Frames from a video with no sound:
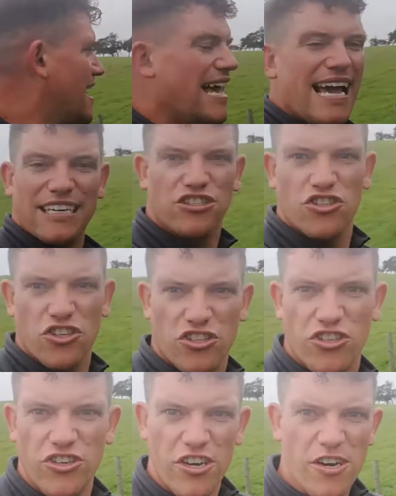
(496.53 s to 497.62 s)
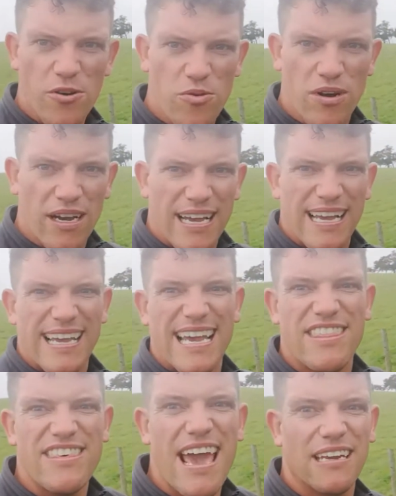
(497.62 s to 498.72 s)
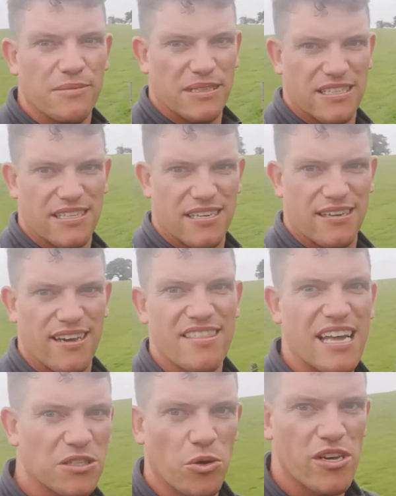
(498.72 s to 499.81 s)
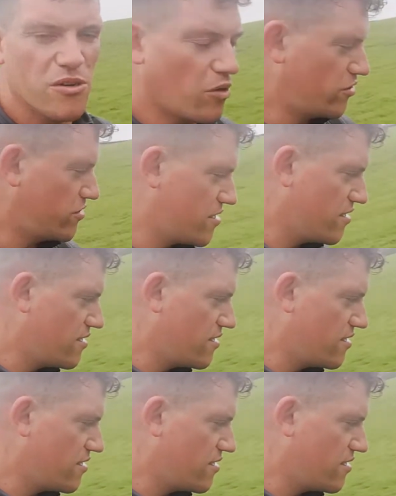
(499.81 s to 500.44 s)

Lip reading: It's just you in the elements, and that's what you want.